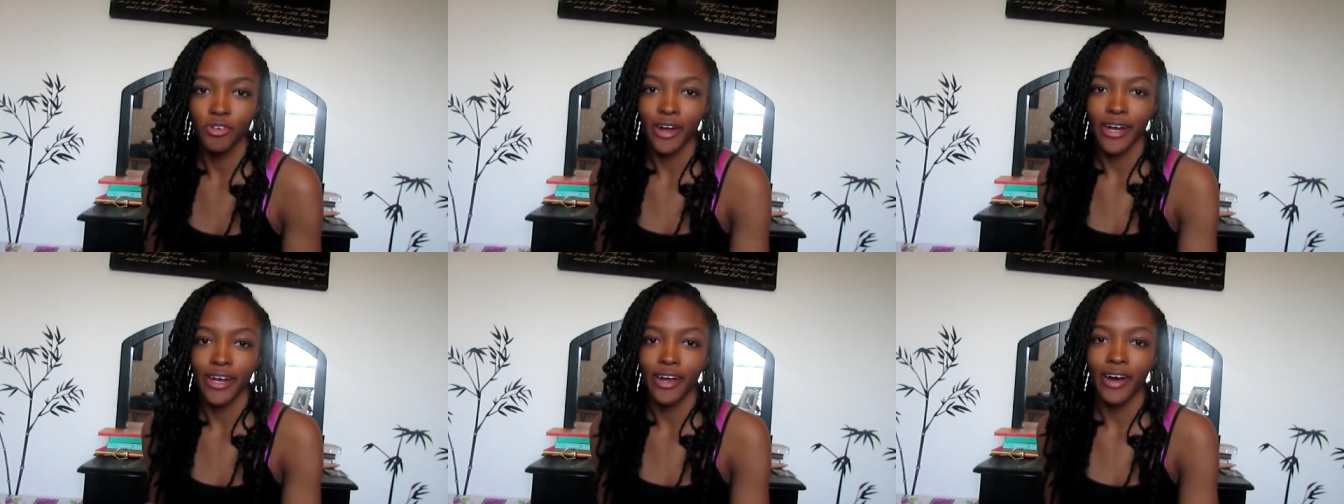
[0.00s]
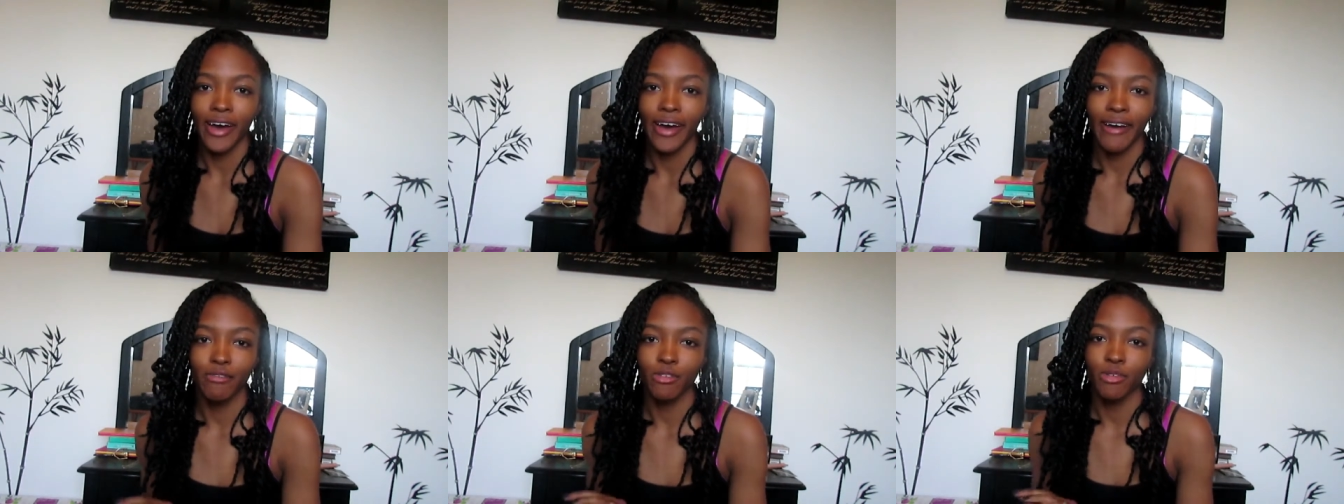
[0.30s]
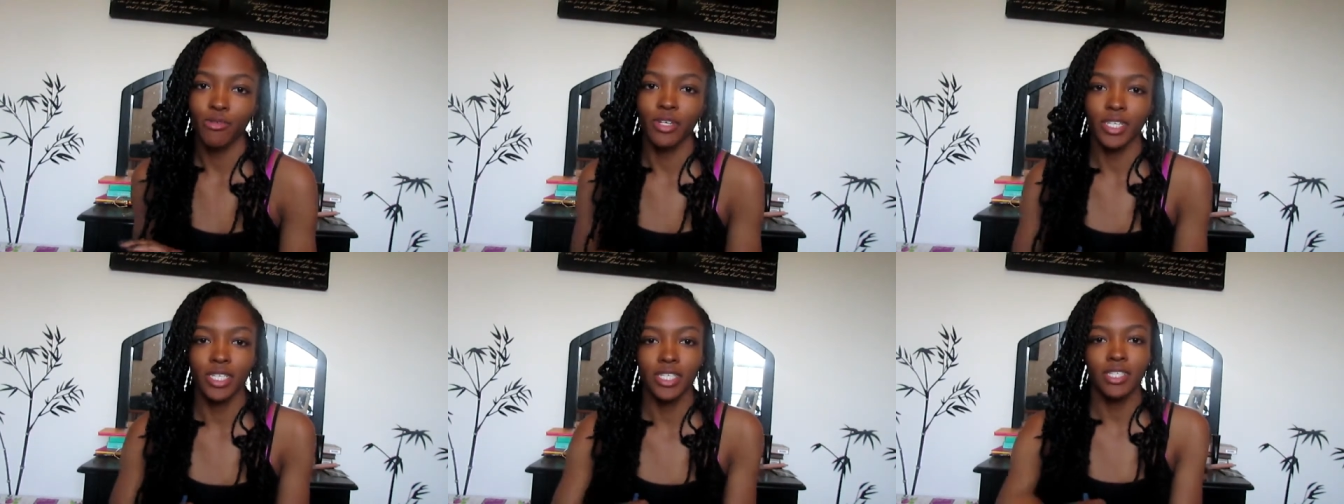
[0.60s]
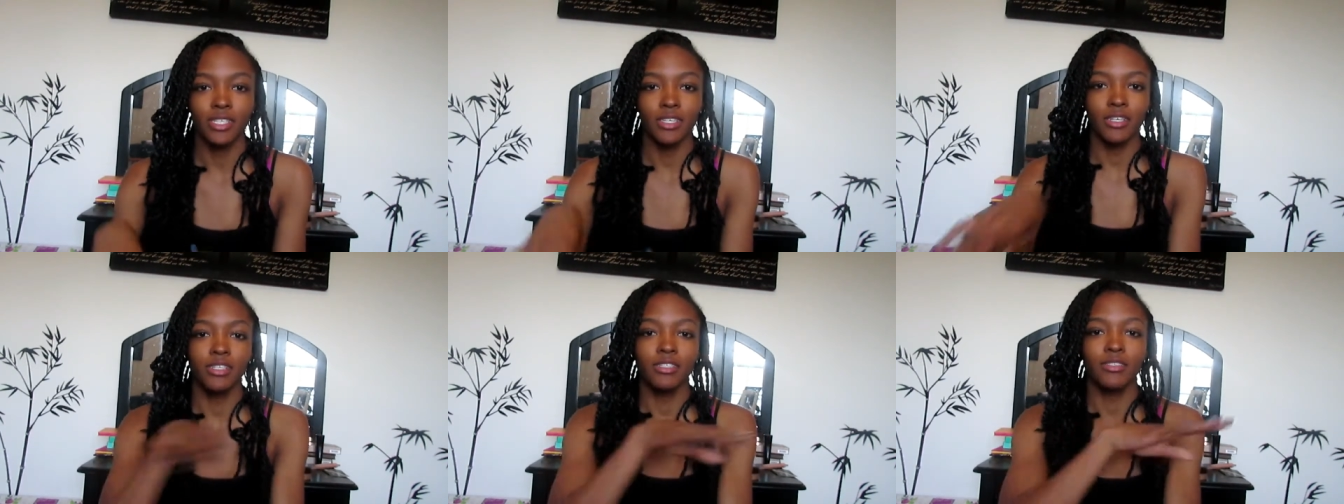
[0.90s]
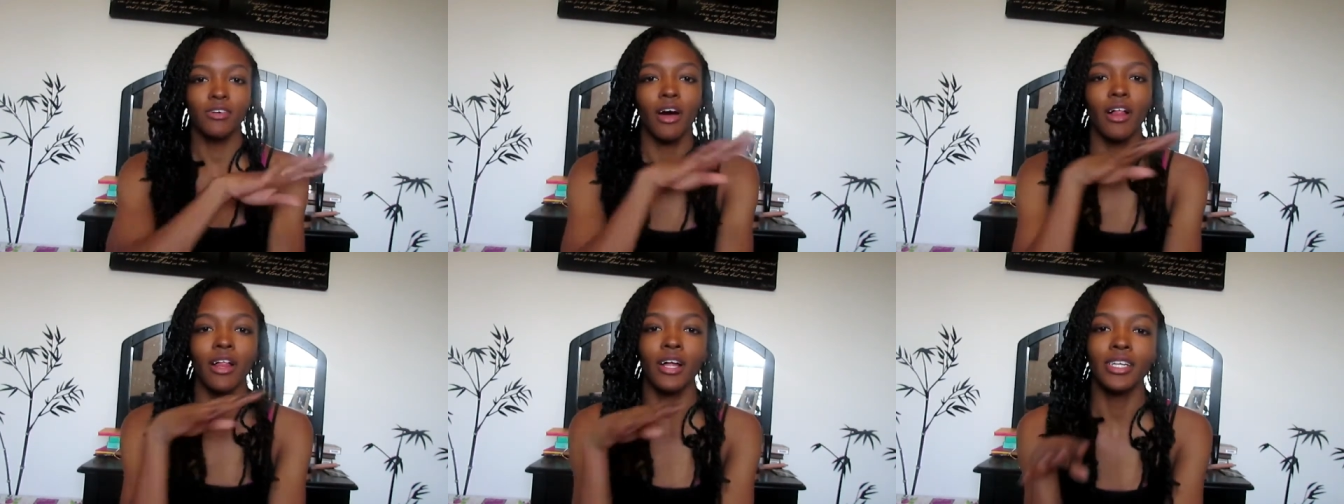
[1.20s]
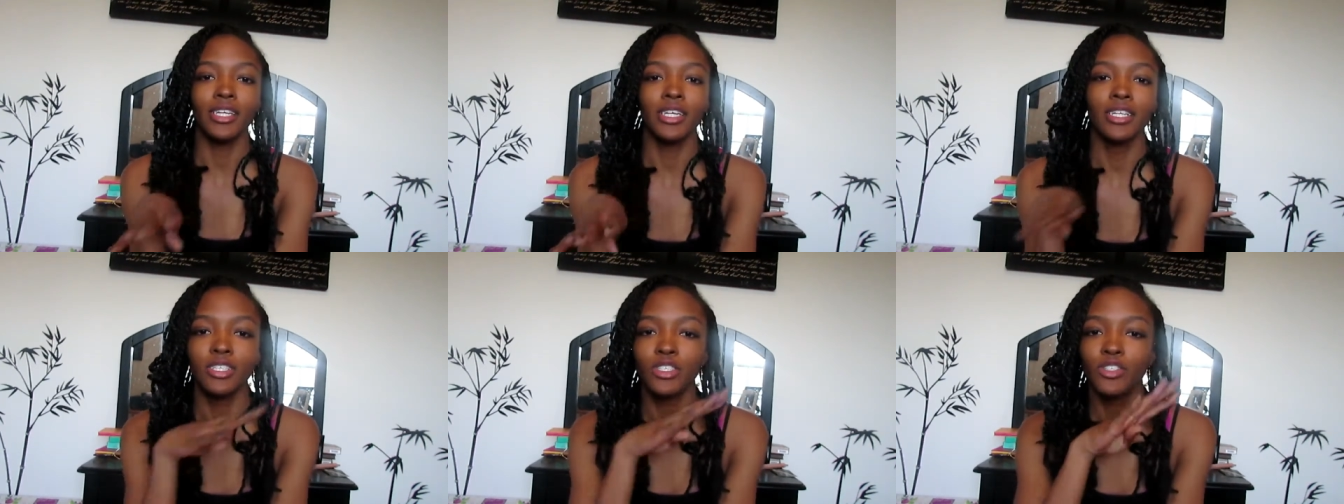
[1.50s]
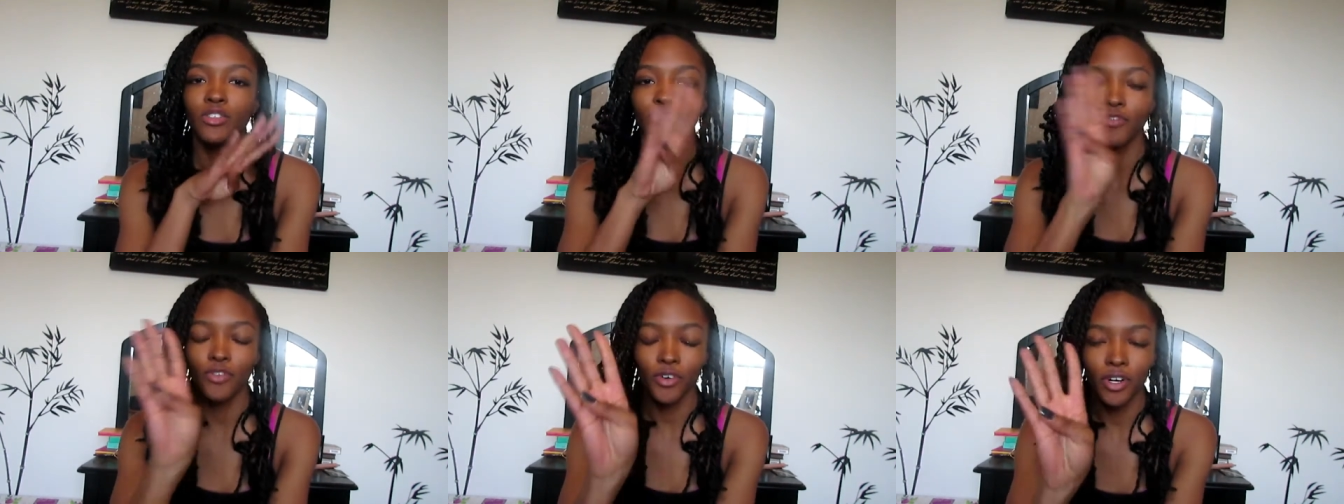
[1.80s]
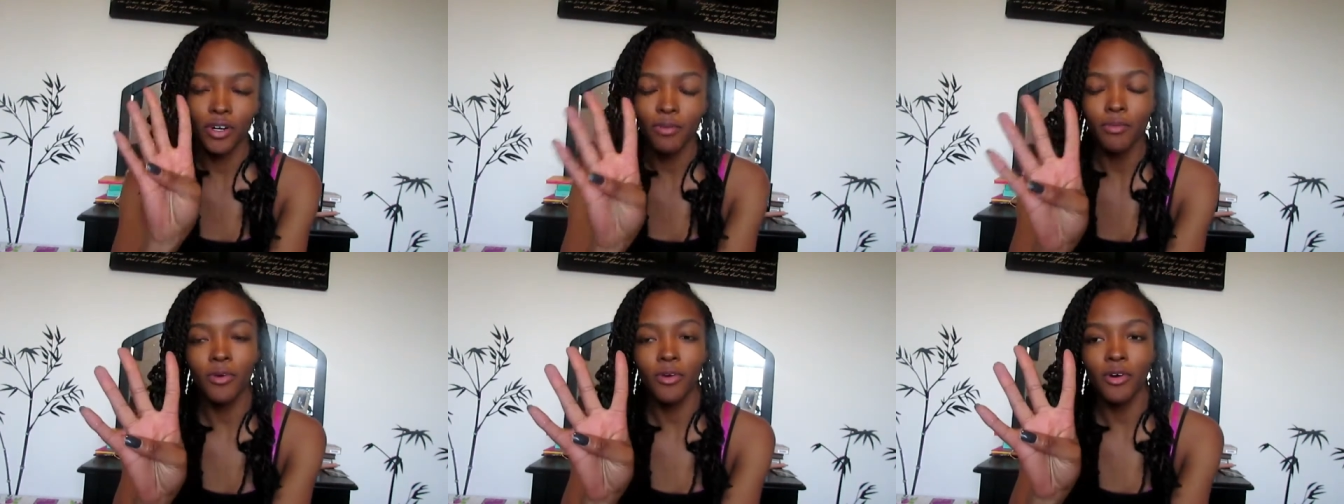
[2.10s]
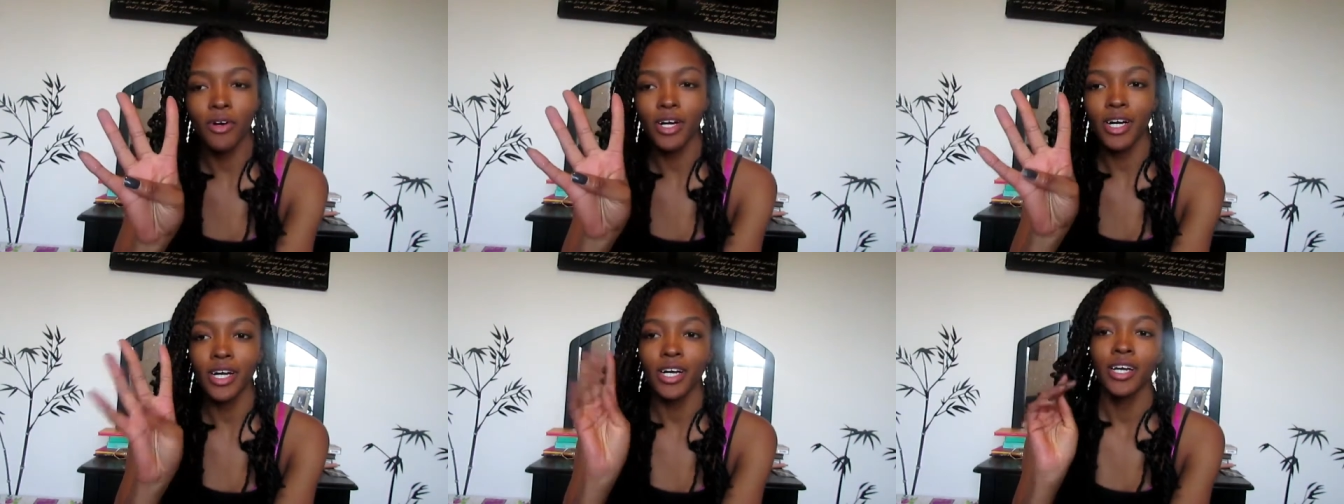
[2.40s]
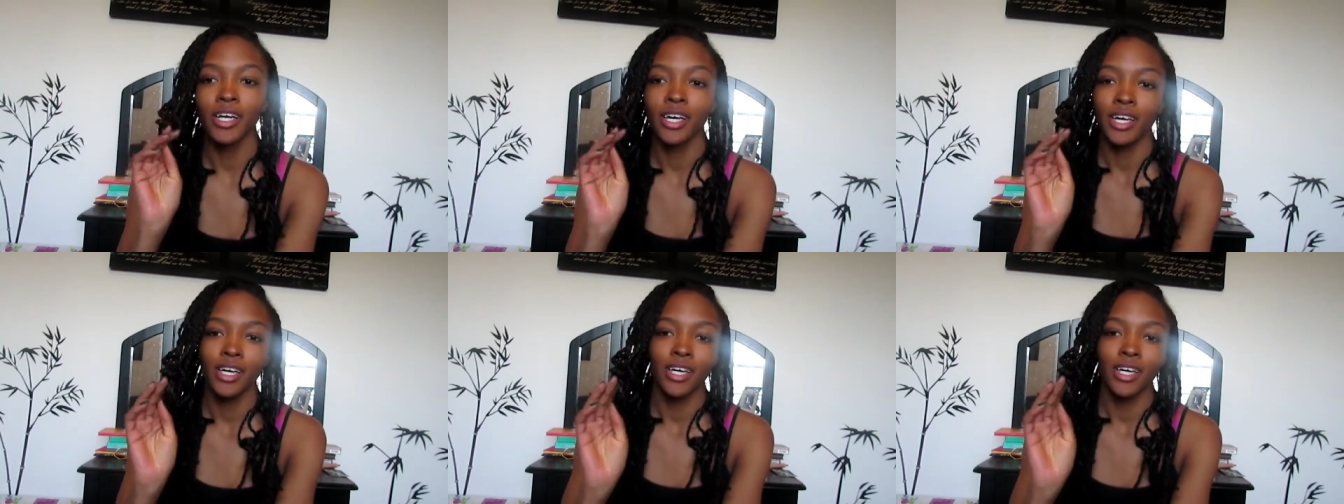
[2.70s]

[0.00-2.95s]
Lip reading: Right now I have 26, so all I need is 4 more